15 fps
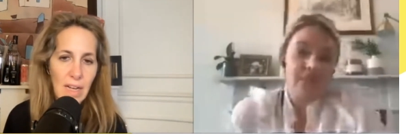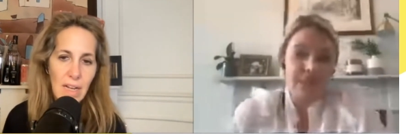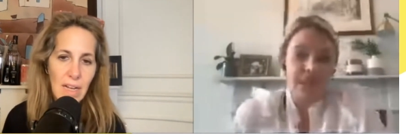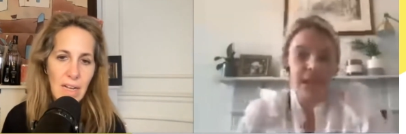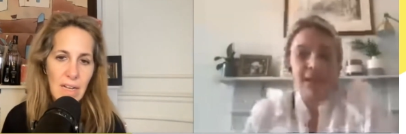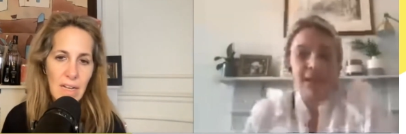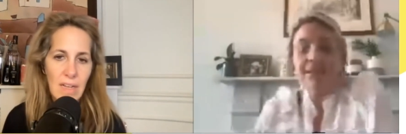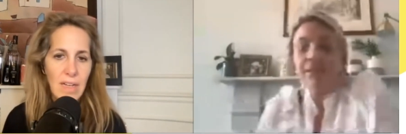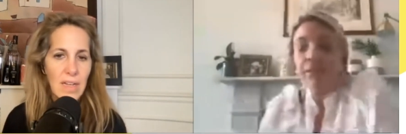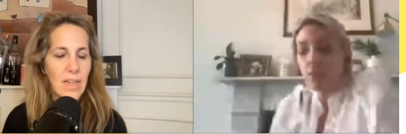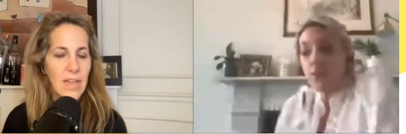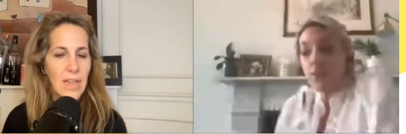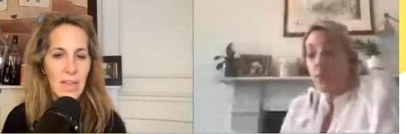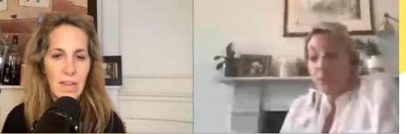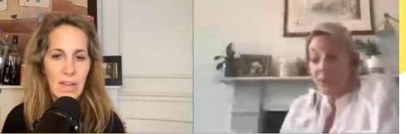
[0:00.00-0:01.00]
Speaker 1: Yeah,
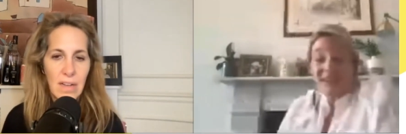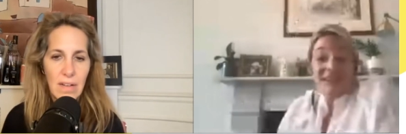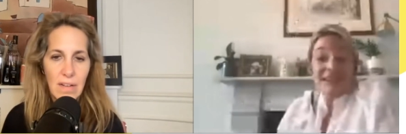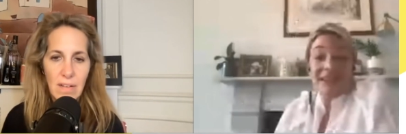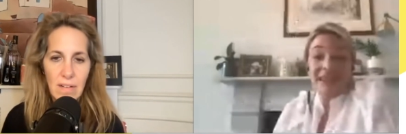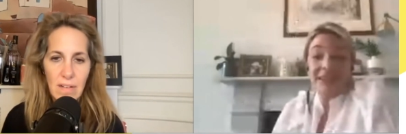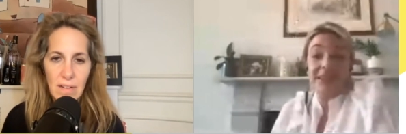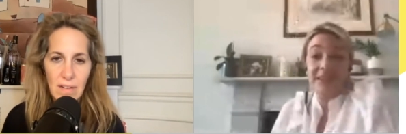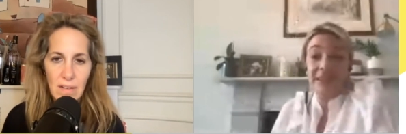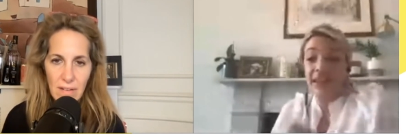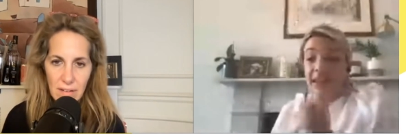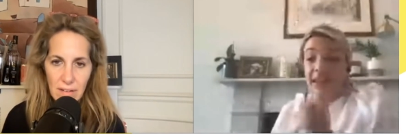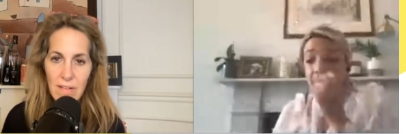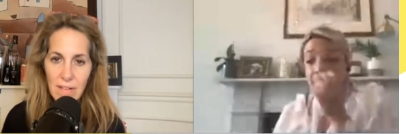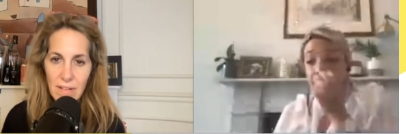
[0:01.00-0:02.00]
so we did the
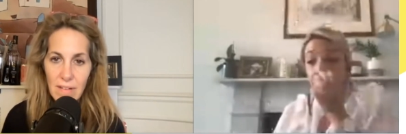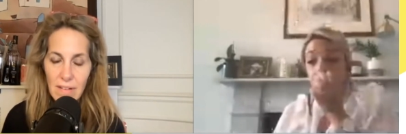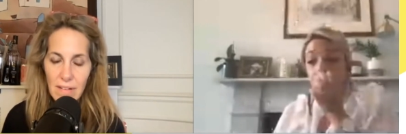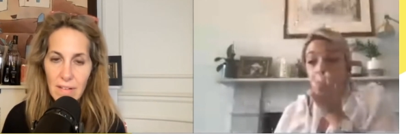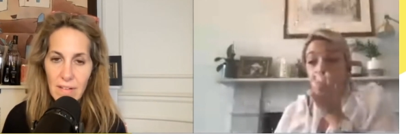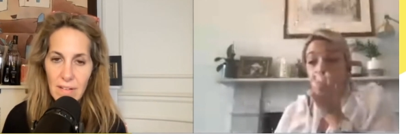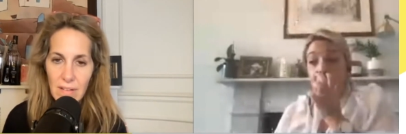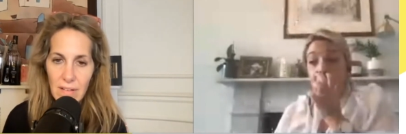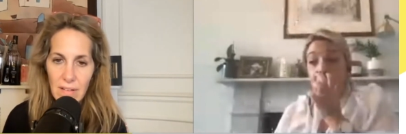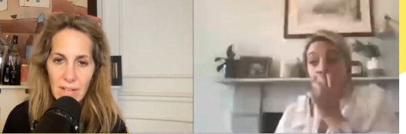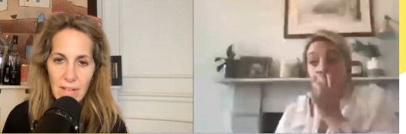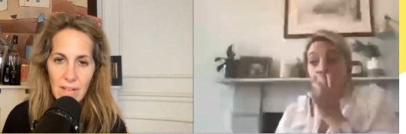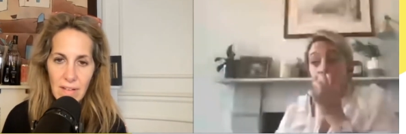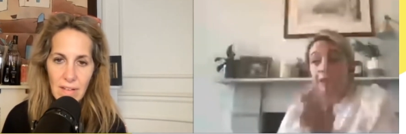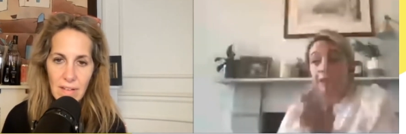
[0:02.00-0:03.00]
label
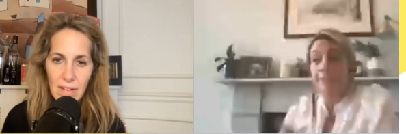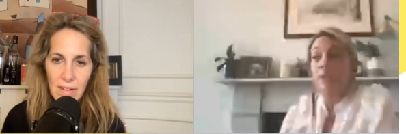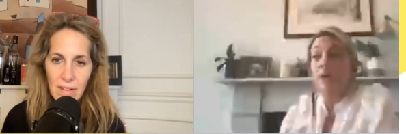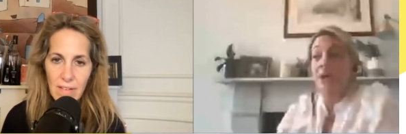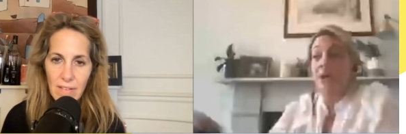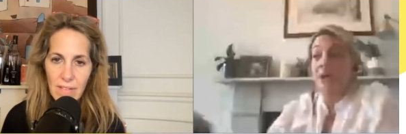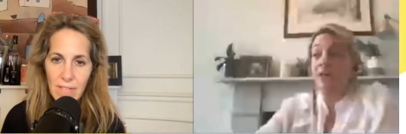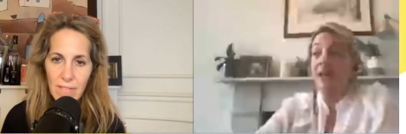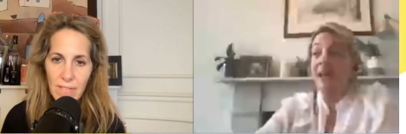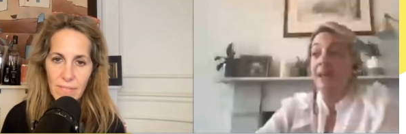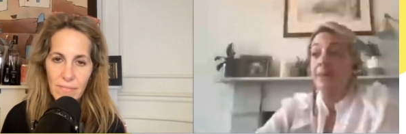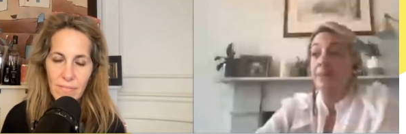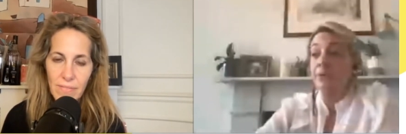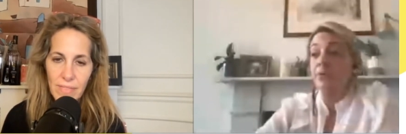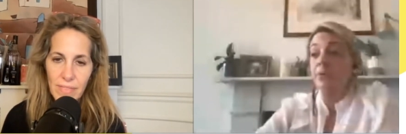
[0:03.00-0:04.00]
and well, the
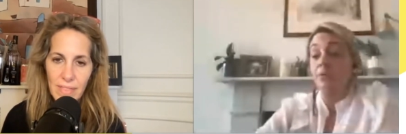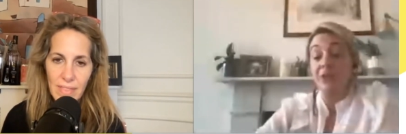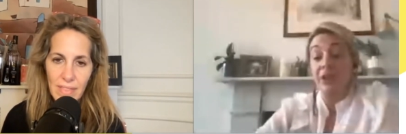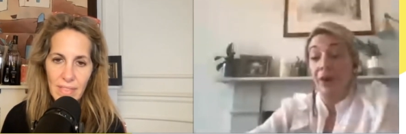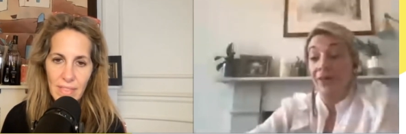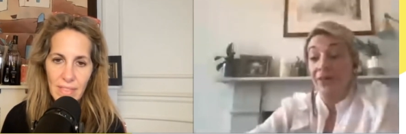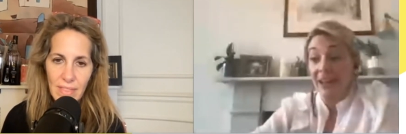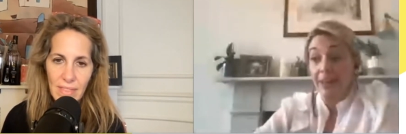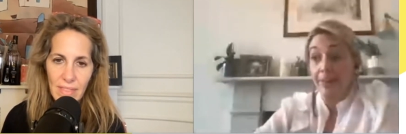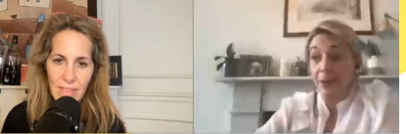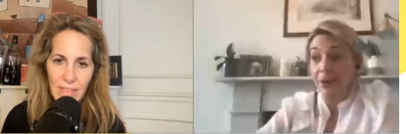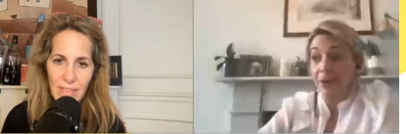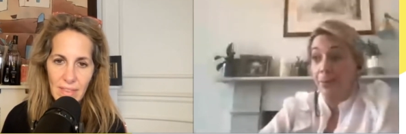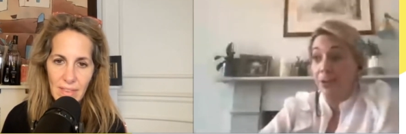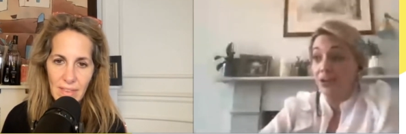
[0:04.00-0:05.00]
label, we don't have a
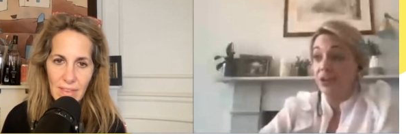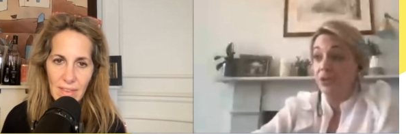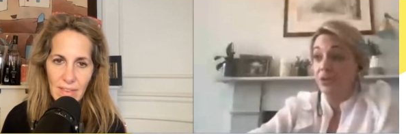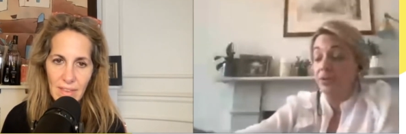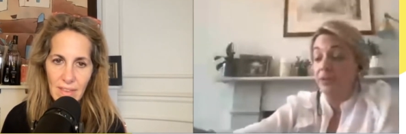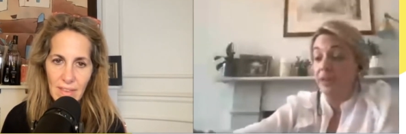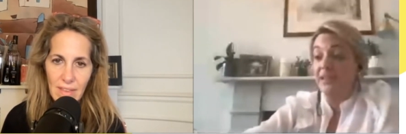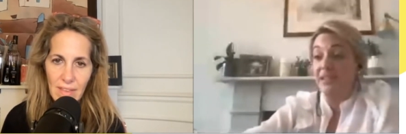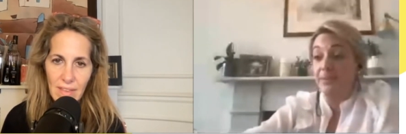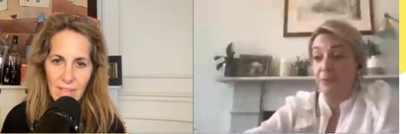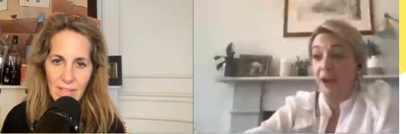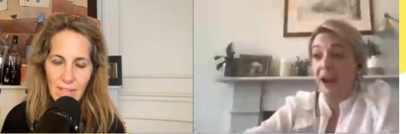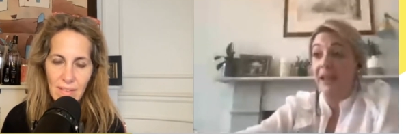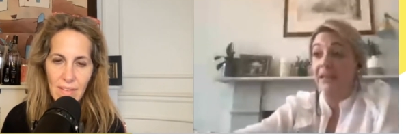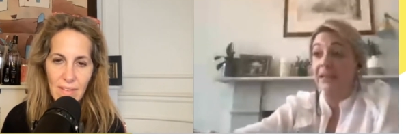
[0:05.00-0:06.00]
label on the bottle. They're
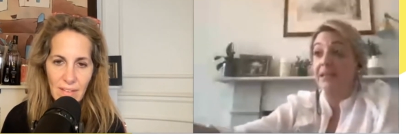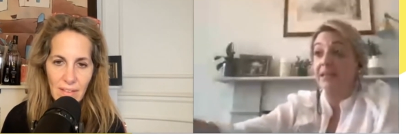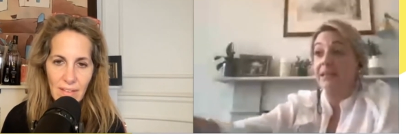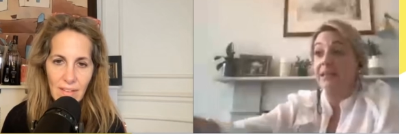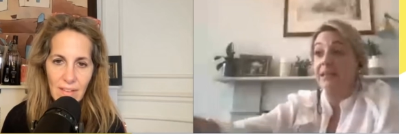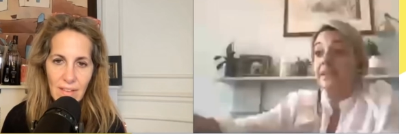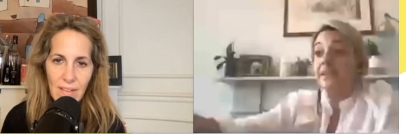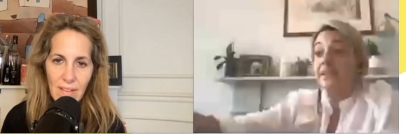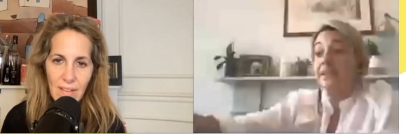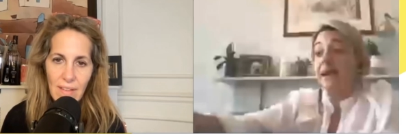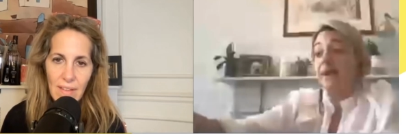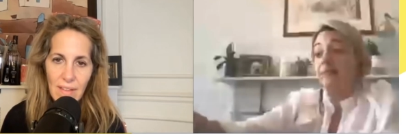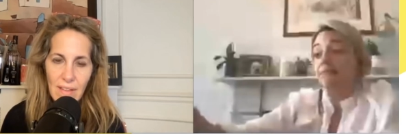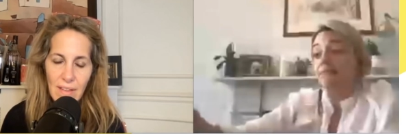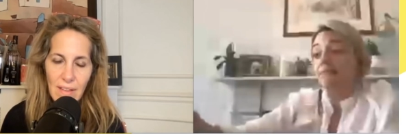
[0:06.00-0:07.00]
sprayed.
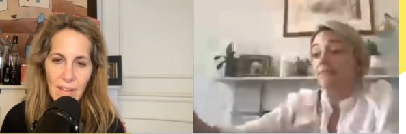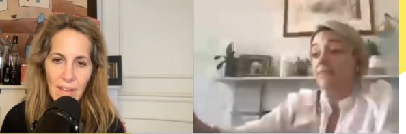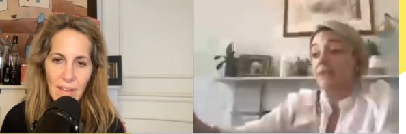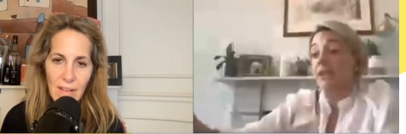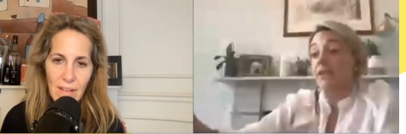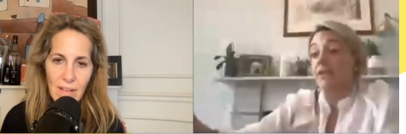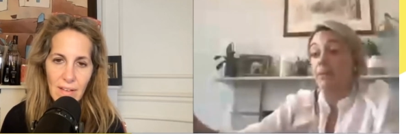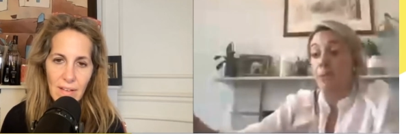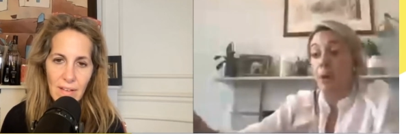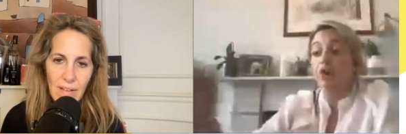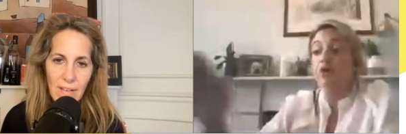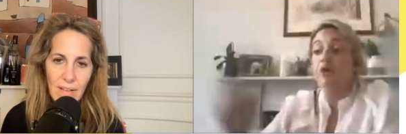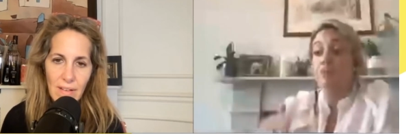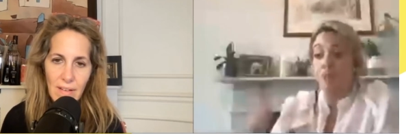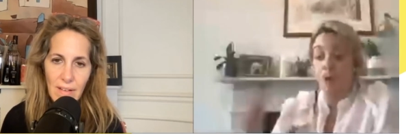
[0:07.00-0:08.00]
Um, the
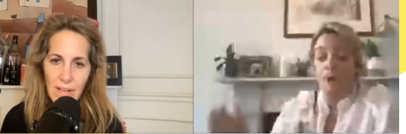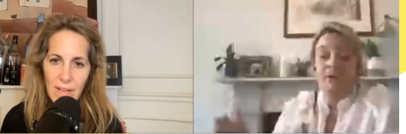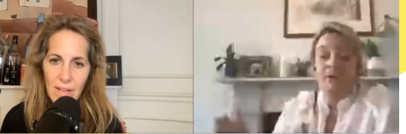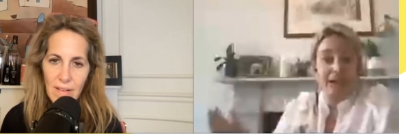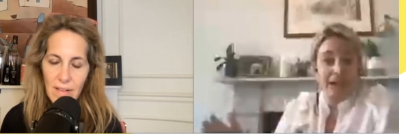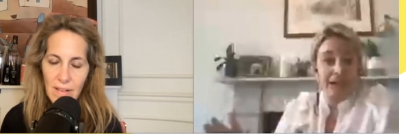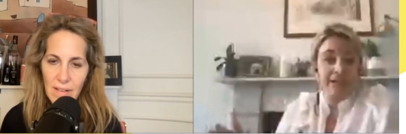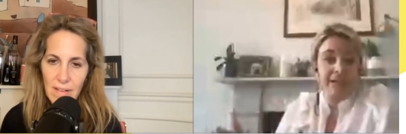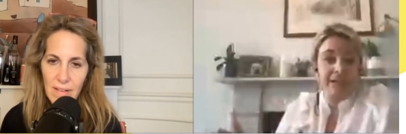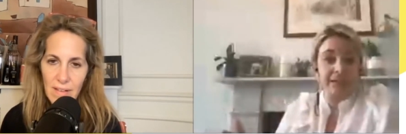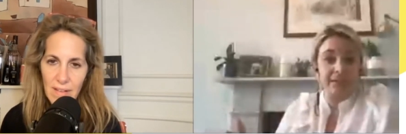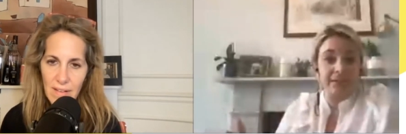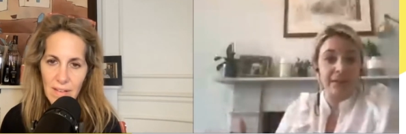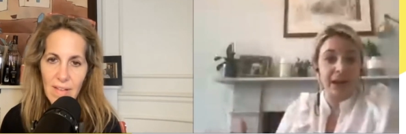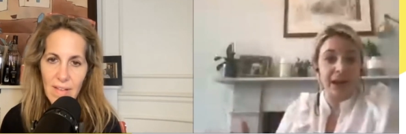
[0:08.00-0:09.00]
bottle process,
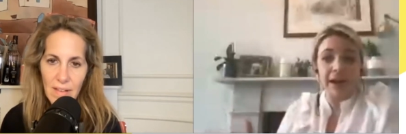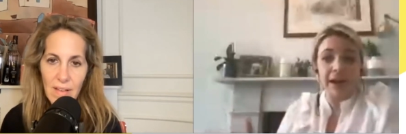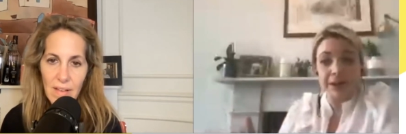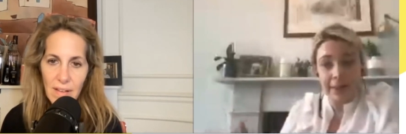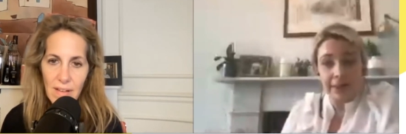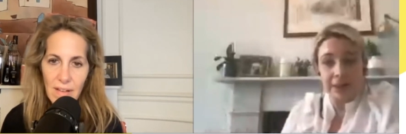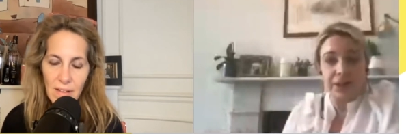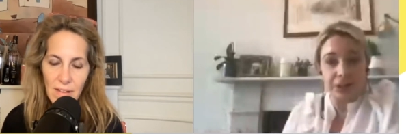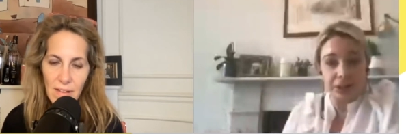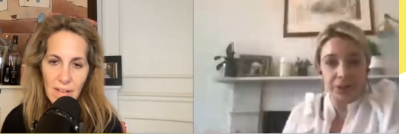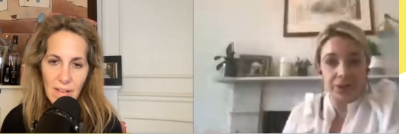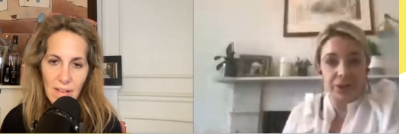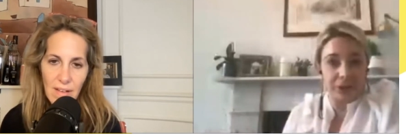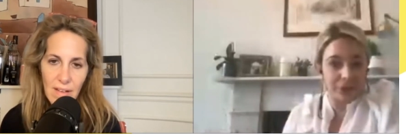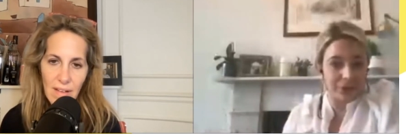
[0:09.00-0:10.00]
I think,
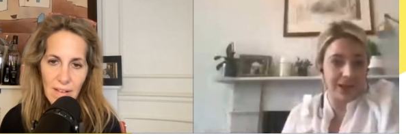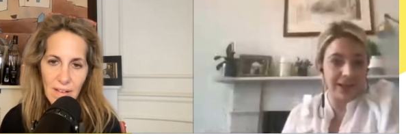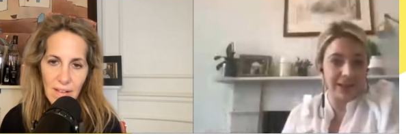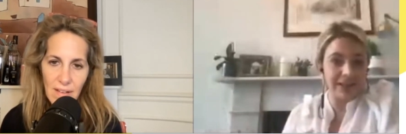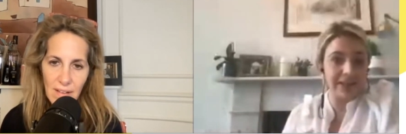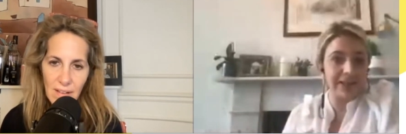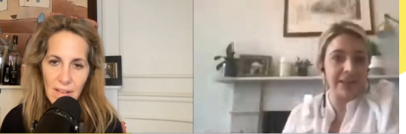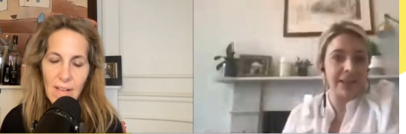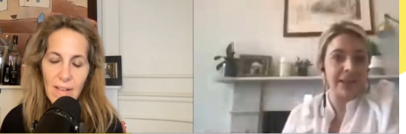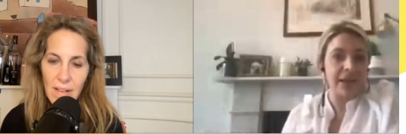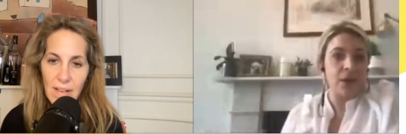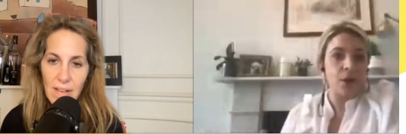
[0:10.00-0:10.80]
took the longest.